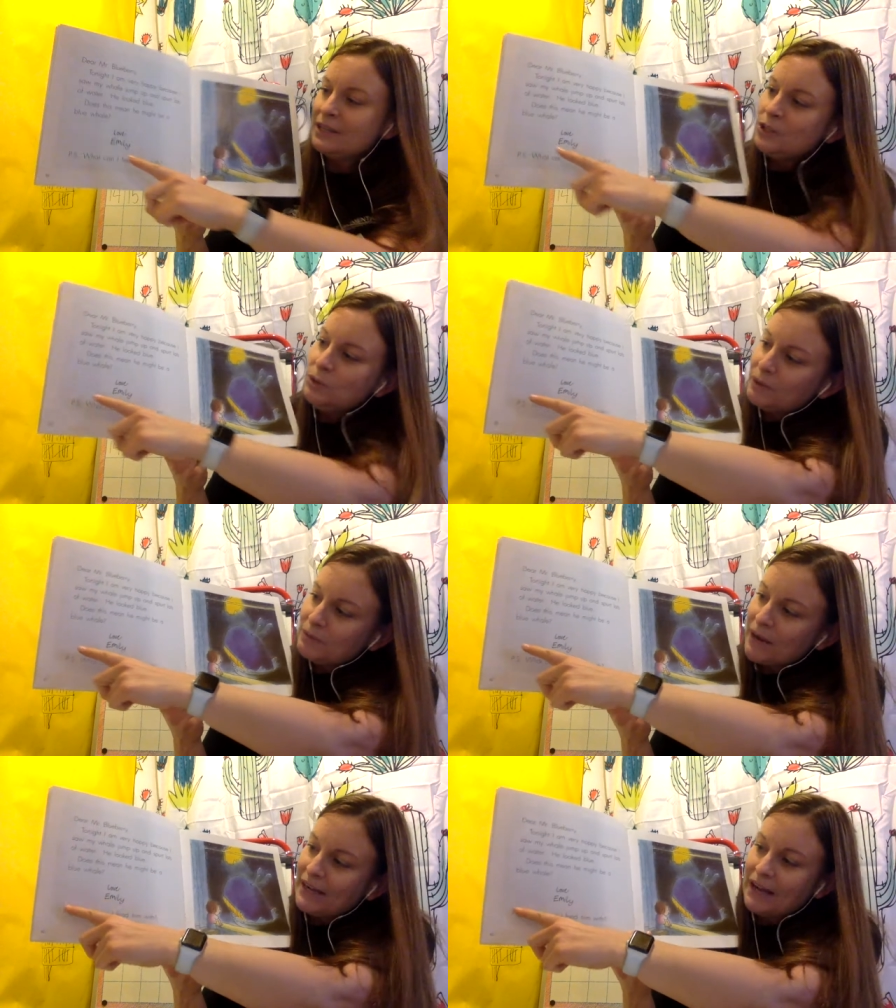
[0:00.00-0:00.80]
you would
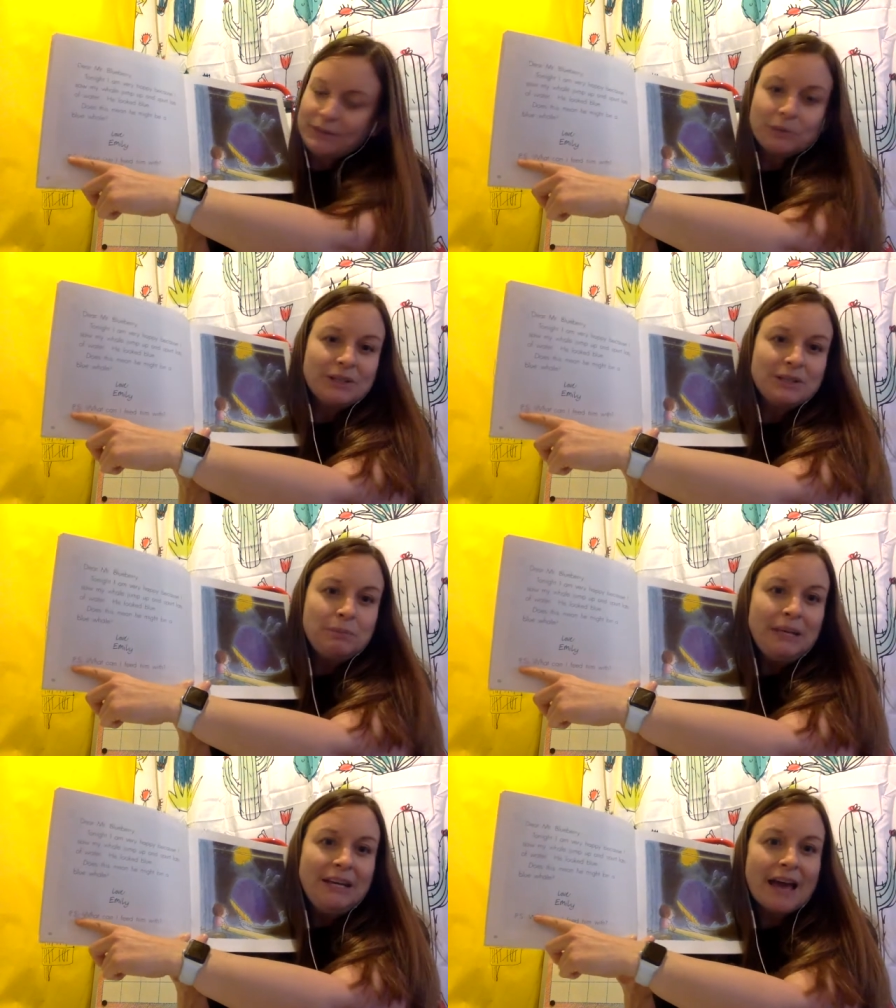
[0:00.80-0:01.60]
write afterwards
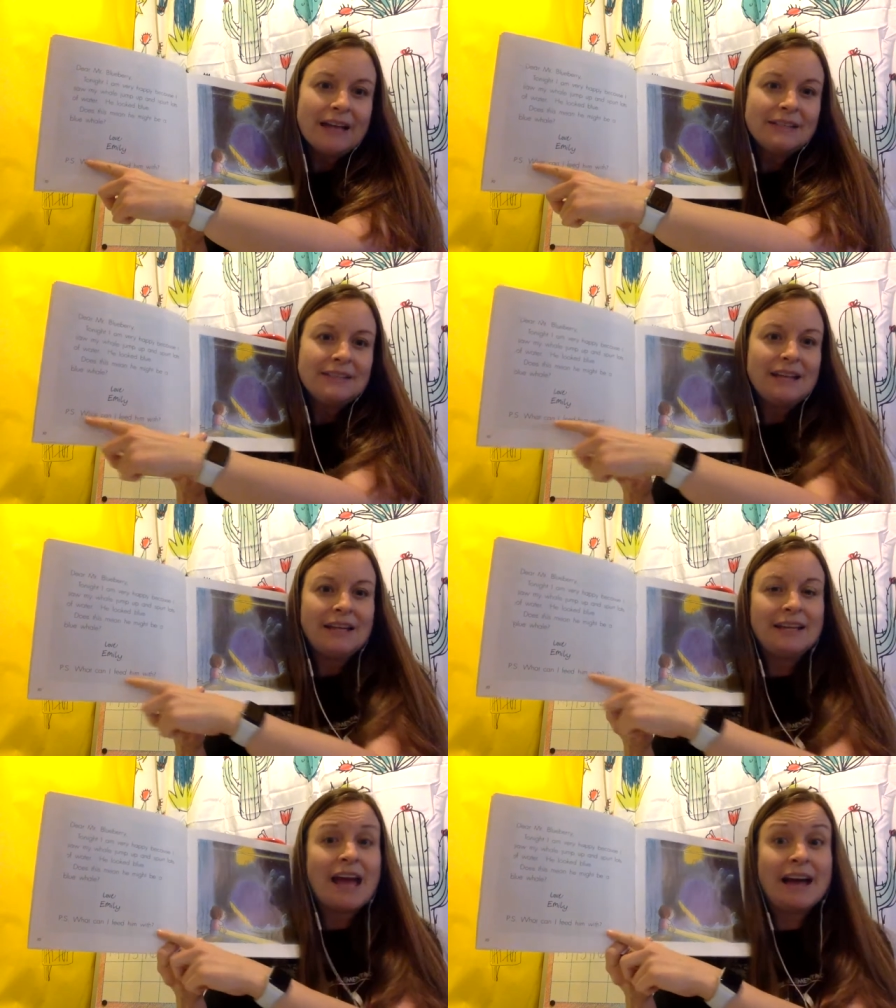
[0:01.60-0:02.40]
P.S.
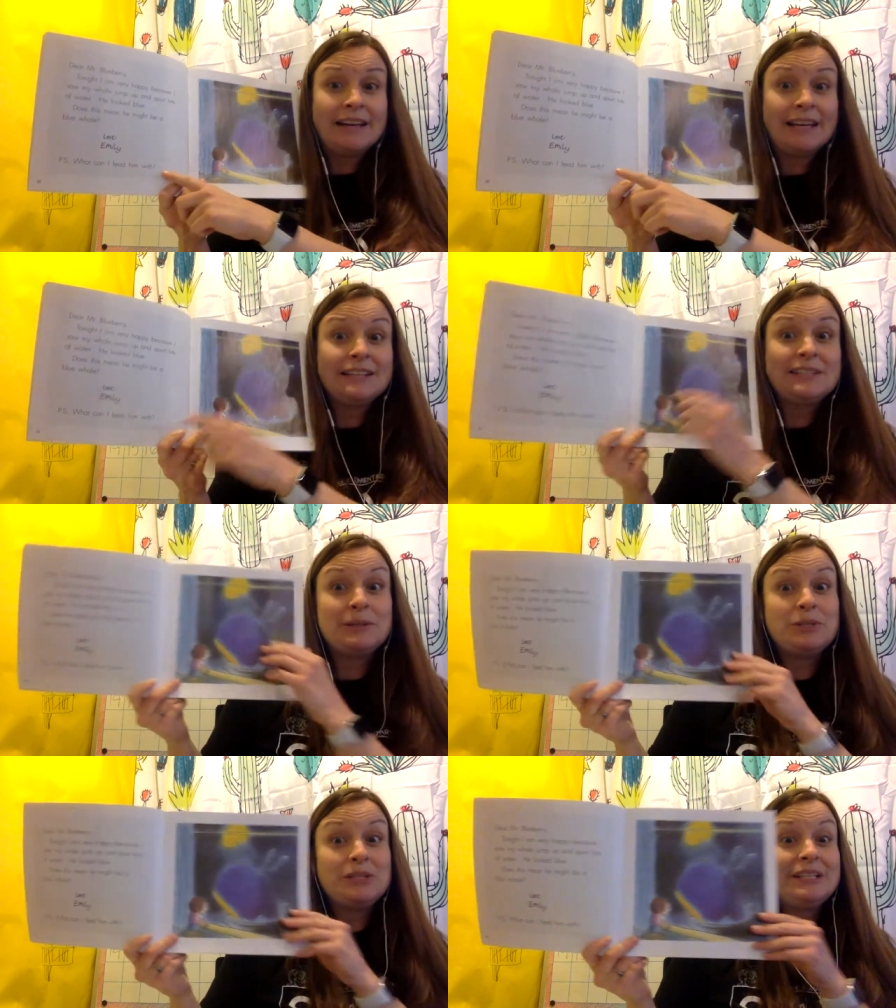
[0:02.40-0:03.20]
and add it.
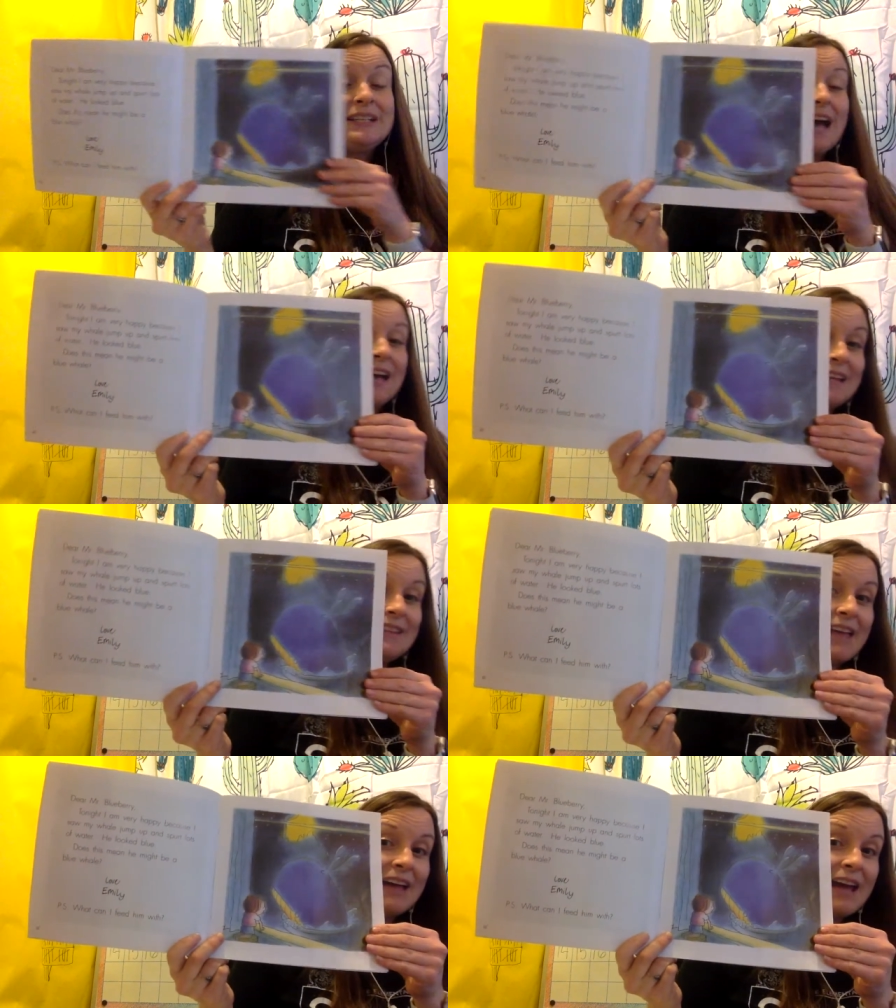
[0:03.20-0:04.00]
So, she's
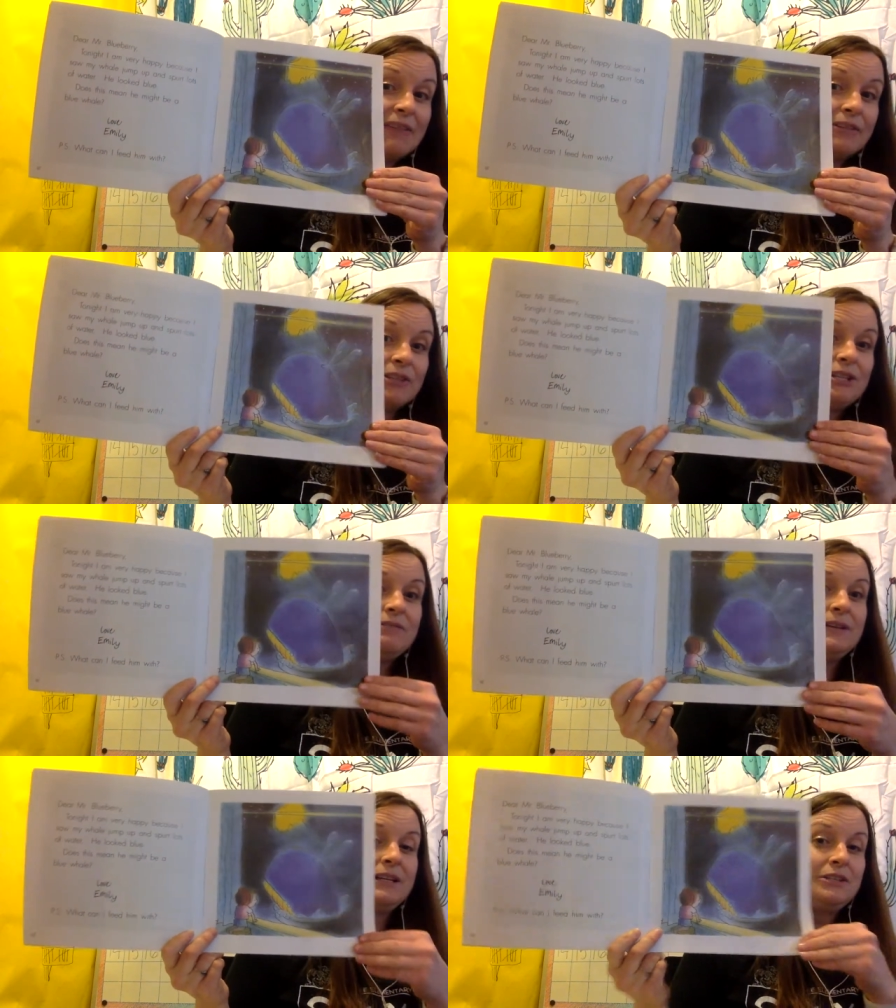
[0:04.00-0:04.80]
adding that after she
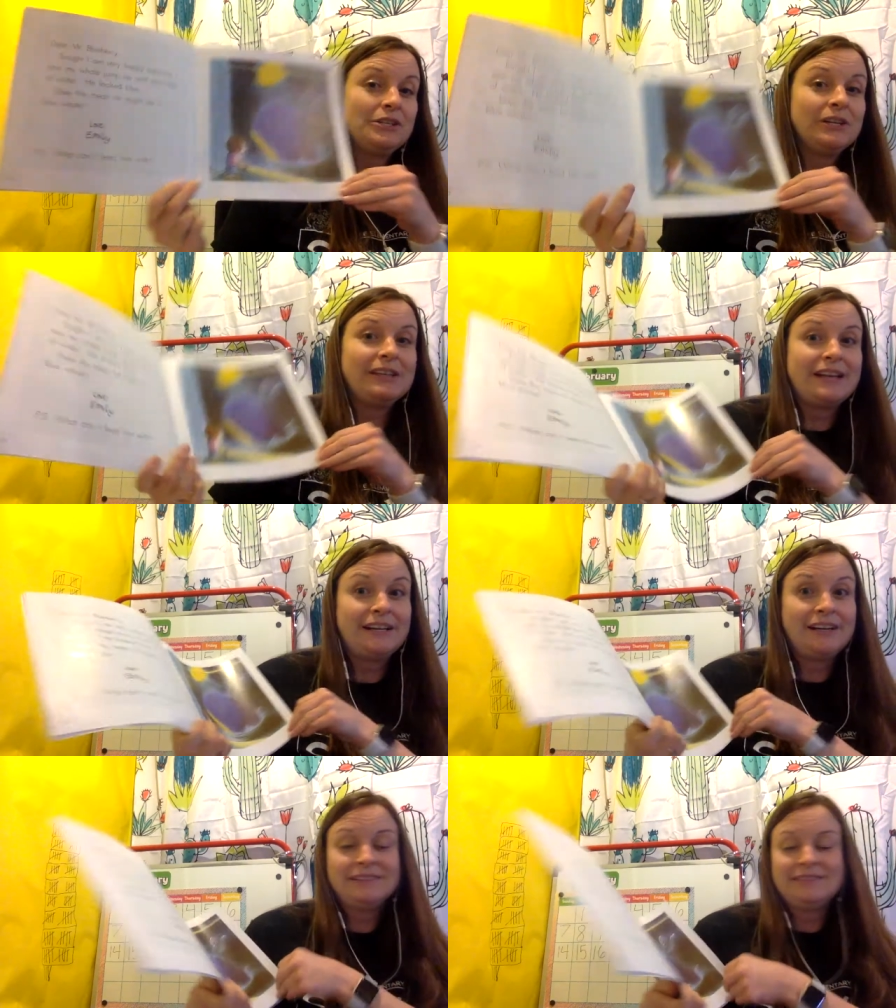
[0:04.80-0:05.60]
finished her
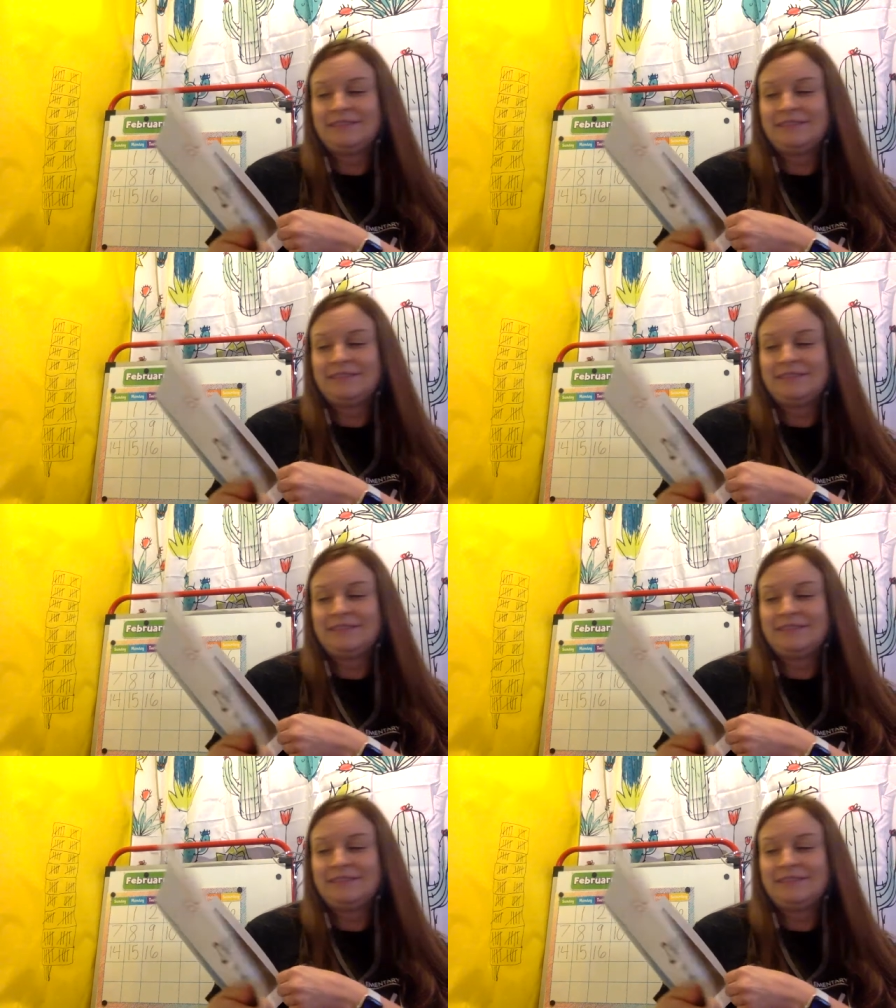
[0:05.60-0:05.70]
letter.